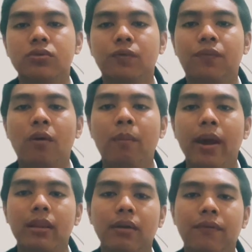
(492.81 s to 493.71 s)
to
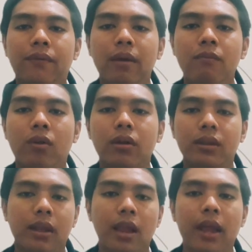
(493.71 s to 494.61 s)
provide the framework
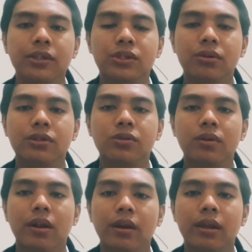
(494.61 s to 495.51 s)
that ensures
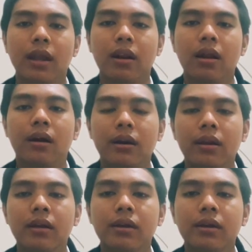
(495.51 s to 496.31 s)
students can learn